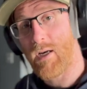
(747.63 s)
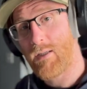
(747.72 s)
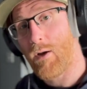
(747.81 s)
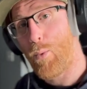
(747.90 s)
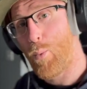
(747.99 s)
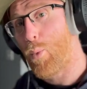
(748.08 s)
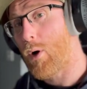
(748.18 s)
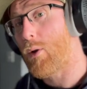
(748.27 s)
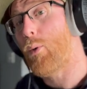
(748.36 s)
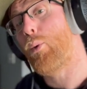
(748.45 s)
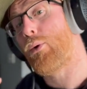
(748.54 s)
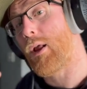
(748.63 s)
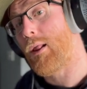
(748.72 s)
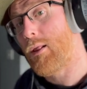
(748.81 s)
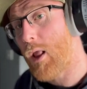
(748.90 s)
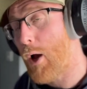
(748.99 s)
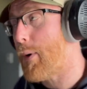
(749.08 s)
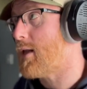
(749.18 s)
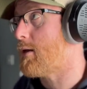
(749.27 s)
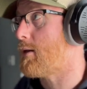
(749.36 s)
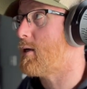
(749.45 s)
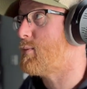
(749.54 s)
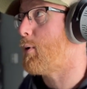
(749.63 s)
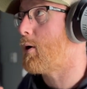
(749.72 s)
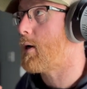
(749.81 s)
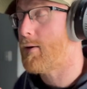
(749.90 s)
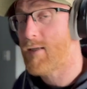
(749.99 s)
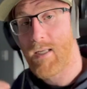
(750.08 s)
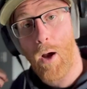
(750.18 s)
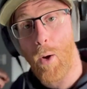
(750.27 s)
I don't want all the low end of those bongos in.